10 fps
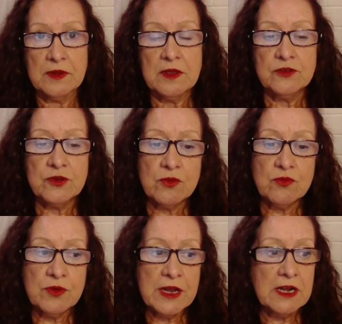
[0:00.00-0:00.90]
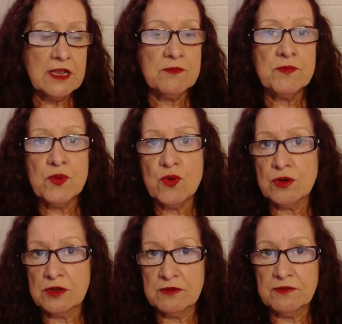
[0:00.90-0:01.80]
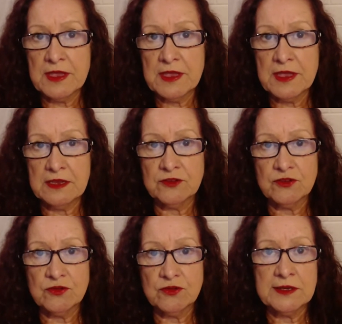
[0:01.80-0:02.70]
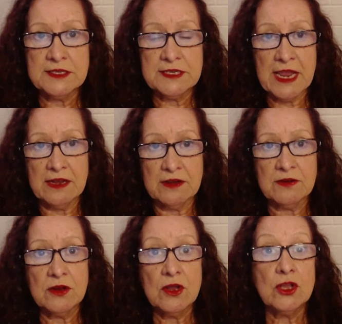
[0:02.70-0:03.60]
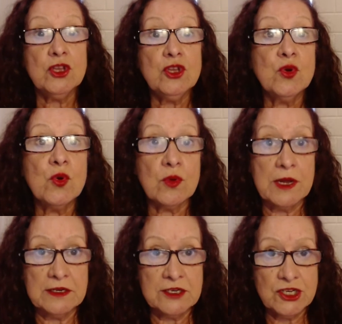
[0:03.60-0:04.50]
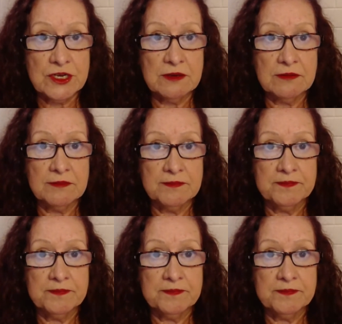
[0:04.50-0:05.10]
So a really important thing is to understand your energy,